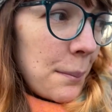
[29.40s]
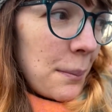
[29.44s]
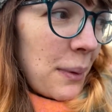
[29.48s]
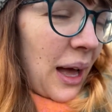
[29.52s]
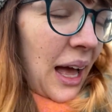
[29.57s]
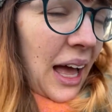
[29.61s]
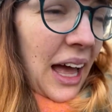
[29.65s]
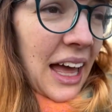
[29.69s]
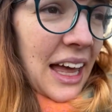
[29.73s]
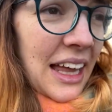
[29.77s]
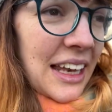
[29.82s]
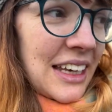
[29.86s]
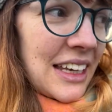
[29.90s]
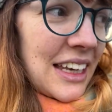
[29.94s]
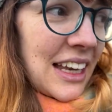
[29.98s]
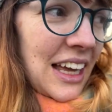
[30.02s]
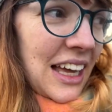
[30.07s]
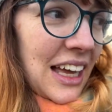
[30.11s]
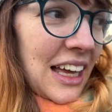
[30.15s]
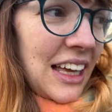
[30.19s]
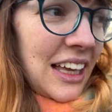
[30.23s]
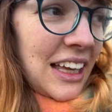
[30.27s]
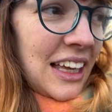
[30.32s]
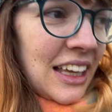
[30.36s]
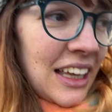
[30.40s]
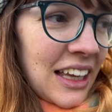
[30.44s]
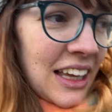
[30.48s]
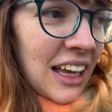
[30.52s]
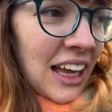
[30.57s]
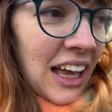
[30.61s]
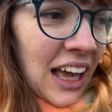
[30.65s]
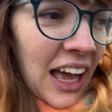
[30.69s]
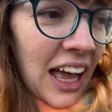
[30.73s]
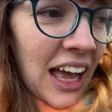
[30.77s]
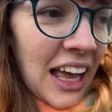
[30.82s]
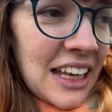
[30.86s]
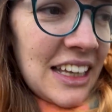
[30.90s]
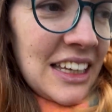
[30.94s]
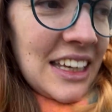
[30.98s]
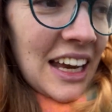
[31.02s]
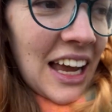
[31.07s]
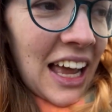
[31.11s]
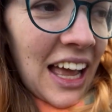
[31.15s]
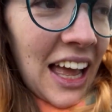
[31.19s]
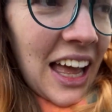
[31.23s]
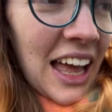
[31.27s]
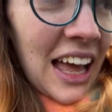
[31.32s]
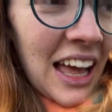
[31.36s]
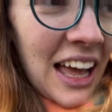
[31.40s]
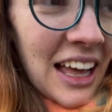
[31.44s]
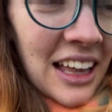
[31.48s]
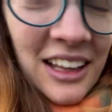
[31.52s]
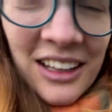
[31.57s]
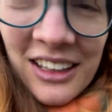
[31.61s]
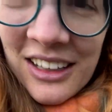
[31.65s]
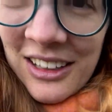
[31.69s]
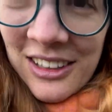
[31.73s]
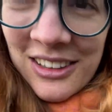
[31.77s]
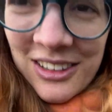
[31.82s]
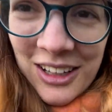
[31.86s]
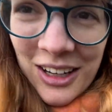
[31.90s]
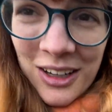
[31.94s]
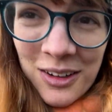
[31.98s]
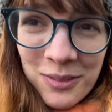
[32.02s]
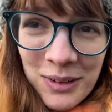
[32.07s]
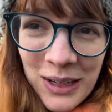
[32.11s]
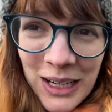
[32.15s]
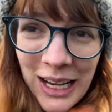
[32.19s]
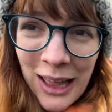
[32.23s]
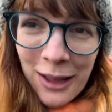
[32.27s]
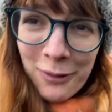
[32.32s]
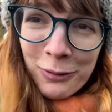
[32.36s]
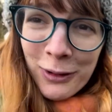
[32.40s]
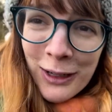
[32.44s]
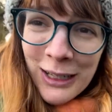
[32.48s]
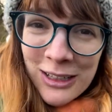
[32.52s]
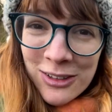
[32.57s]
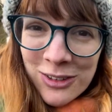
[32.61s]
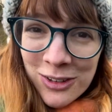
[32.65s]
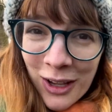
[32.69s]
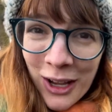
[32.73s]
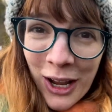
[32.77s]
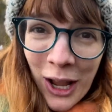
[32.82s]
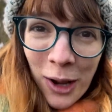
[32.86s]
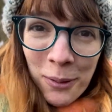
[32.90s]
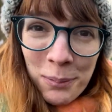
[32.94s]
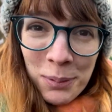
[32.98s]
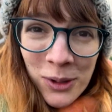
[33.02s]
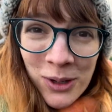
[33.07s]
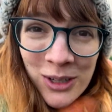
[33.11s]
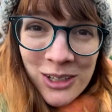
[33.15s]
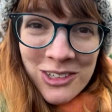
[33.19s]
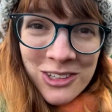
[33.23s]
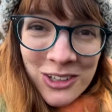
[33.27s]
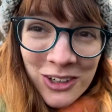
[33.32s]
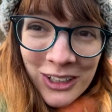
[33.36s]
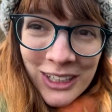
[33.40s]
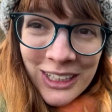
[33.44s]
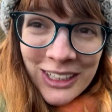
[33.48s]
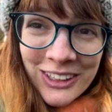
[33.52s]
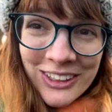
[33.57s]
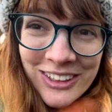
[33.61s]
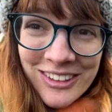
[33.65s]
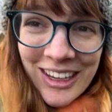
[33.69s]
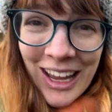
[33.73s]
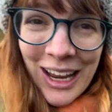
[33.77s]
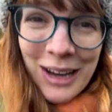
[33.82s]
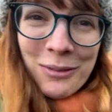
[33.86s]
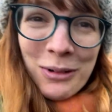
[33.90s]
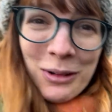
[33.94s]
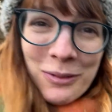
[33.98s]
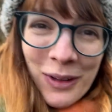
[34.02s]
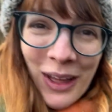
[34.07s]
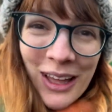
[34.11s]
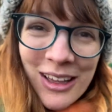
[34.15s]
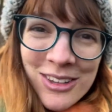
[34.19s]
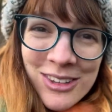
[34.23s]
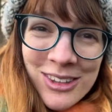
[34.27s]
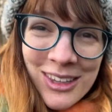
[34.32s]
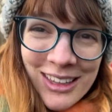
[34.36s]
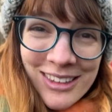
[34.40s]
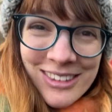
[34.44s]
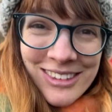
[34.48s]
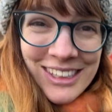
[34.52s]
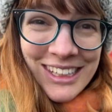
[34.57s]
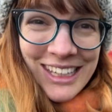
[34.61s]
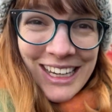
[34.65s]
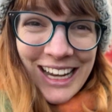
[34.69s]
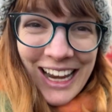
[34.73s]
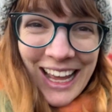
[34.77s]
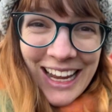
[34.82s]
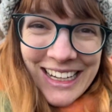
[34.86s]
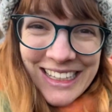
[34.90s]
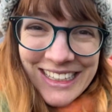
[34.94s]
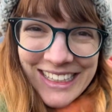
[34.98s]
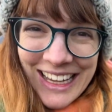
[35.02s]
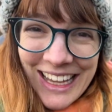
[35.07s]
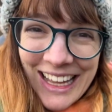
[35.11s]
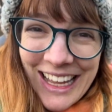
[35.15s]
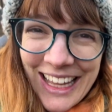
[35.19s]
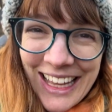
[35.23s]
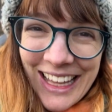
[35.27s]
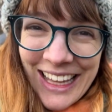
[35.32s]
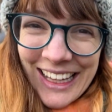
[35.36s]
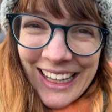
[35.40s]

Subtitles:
It's going to be lovely. So I hope you enjoy your day with us. I'll see you later.